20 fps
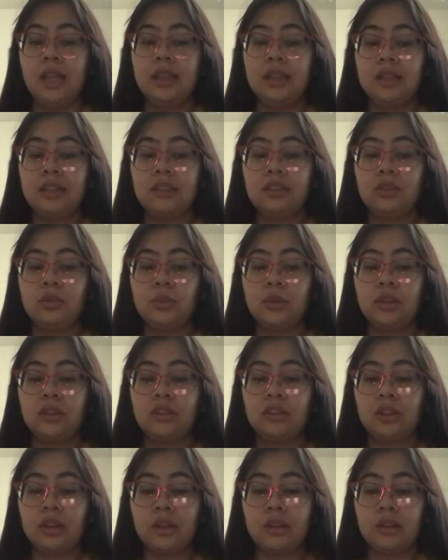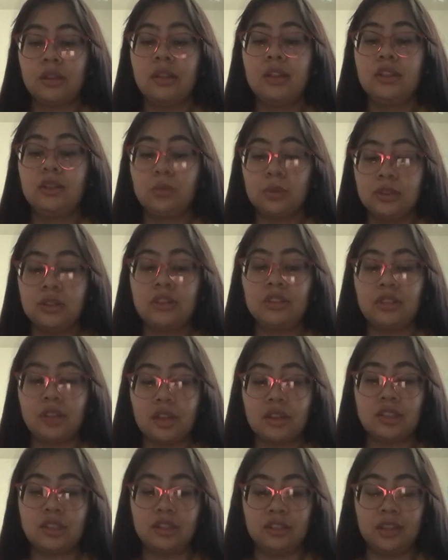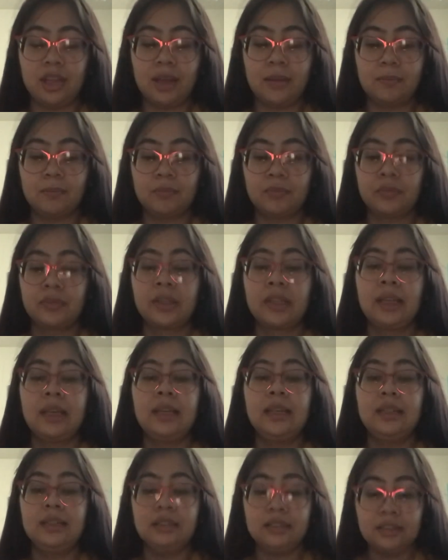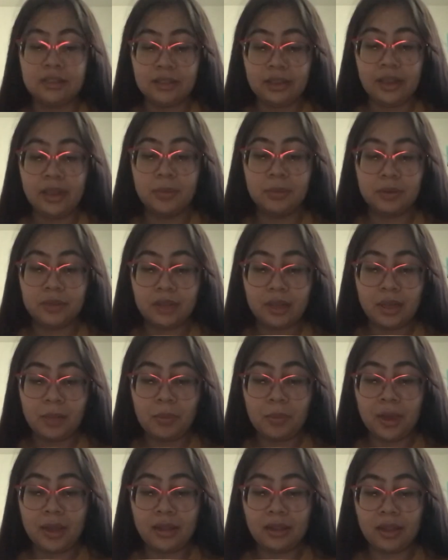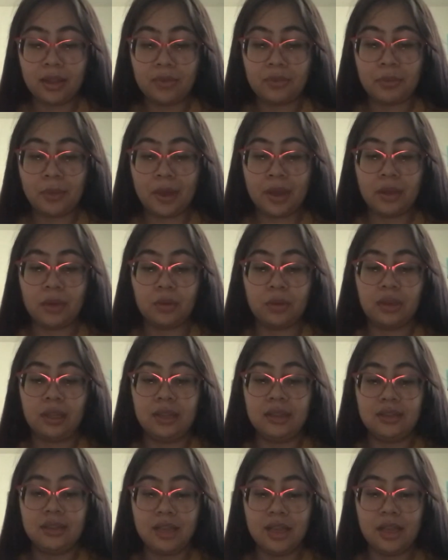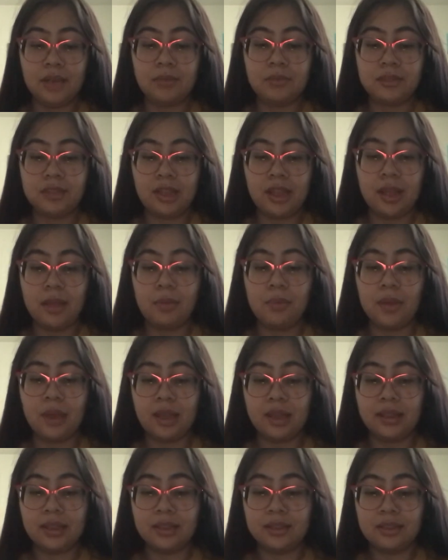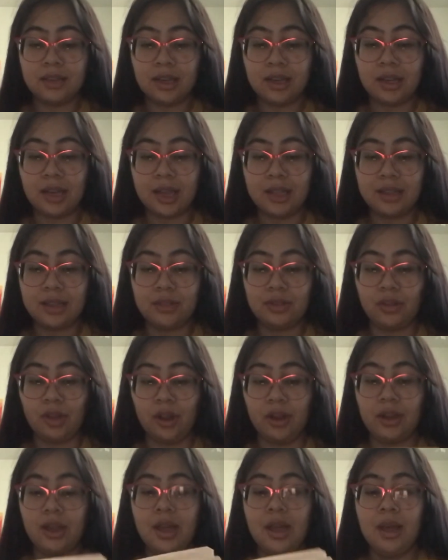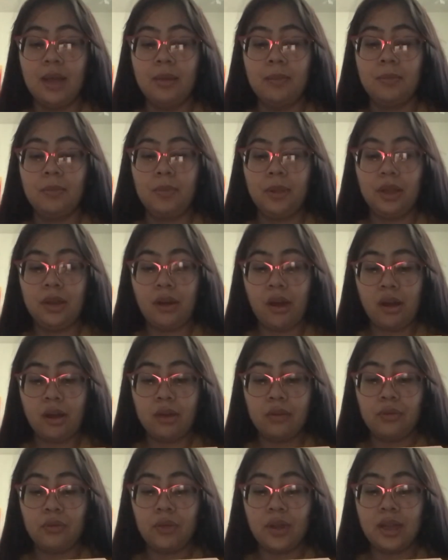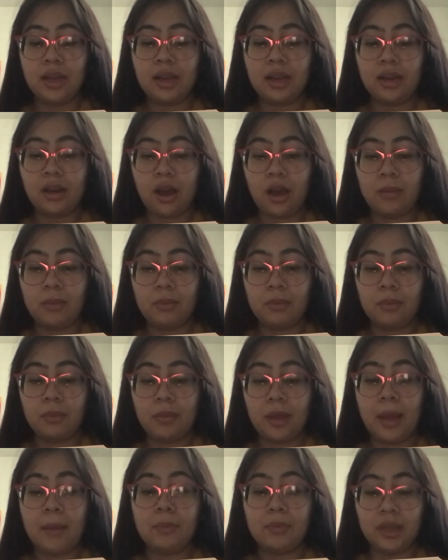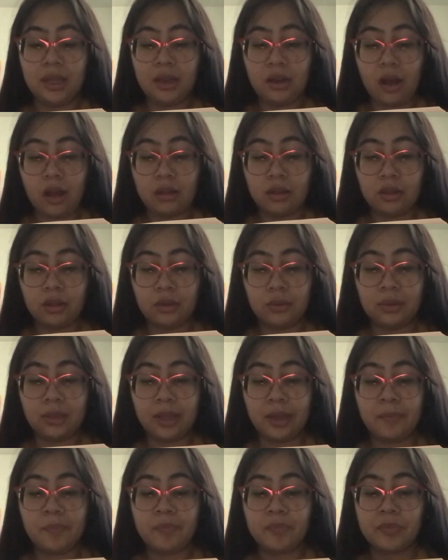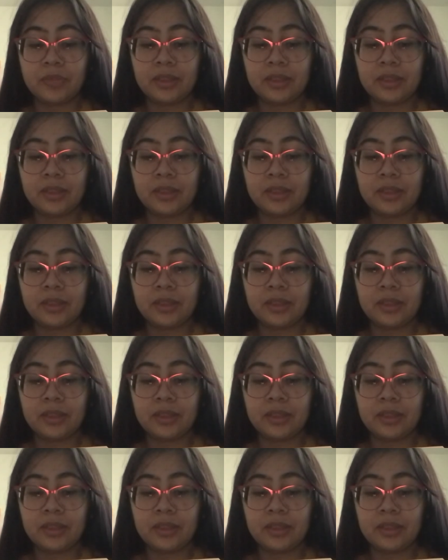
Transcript: This was the song she sang. Sleep, sleep, my love, my only, deep, deep in the dung and the dark. Be not afraid and be not lonely.